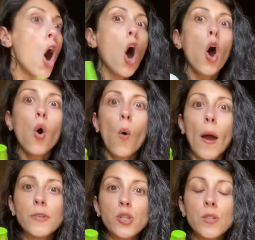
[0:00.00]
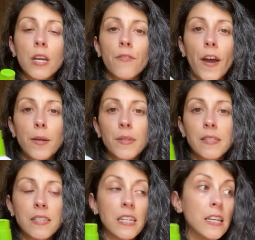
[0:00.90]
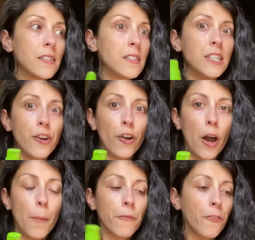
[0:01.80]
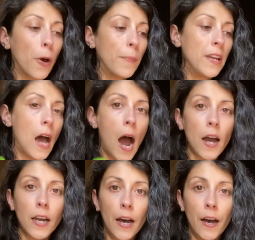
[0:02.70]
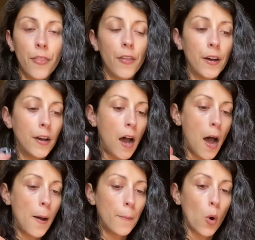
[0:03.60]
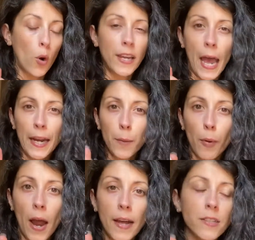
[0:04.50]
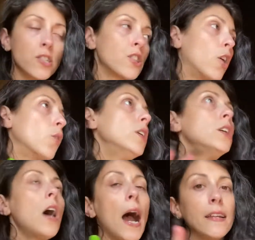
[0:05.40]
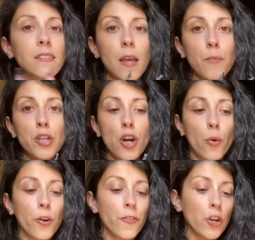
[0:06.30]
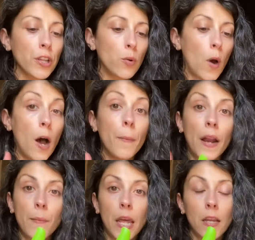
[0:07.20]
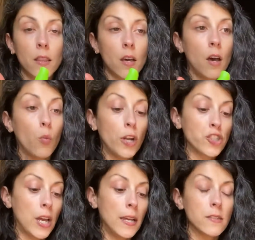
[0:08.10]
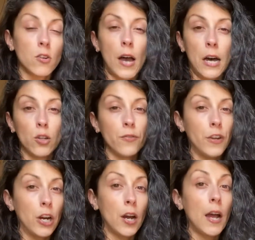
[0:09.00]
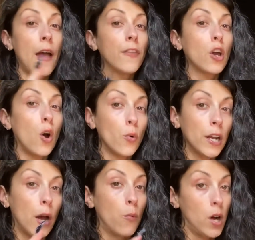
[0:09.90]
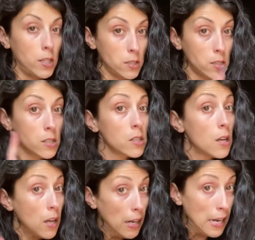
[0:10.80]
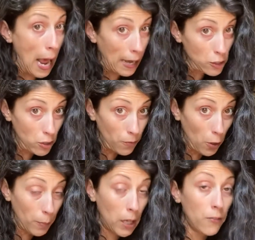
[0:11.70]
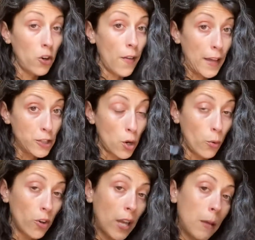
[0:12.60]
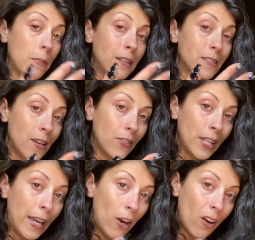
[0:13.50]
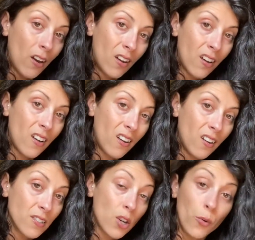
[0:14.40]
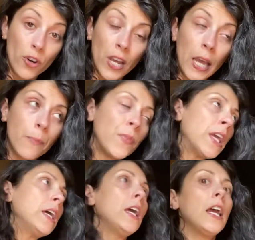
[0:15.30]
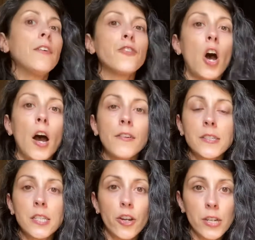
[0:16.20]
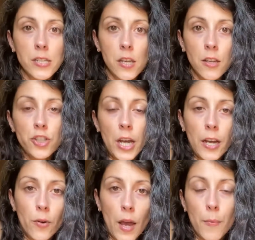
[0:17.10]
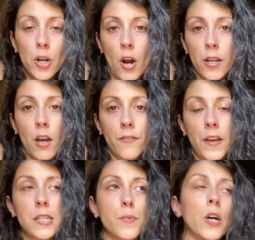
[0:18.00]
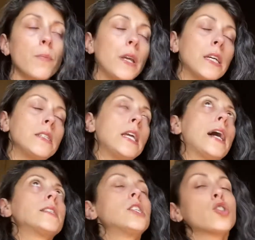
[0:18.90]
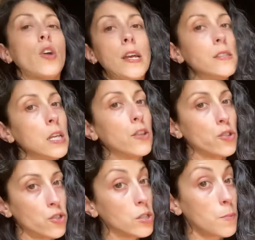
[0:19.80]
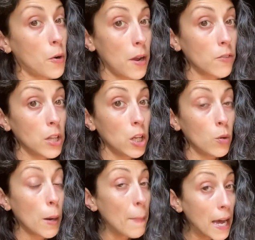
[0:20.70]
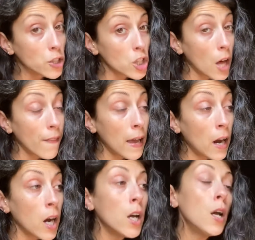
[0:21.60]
Oh, I was using a vitamin C serum from Naka, the organic brand. So I had skipped the toner for a little while, but I'm getting the witch hazel, aloe vera, and the coconut ones next. You feel me? If you're on that toner game, that 7-layer toner game. If not, seriously, check out EBINOTTIbeauty on Facebook, because yes, it's crazy and there's just about everything you can imagine on there.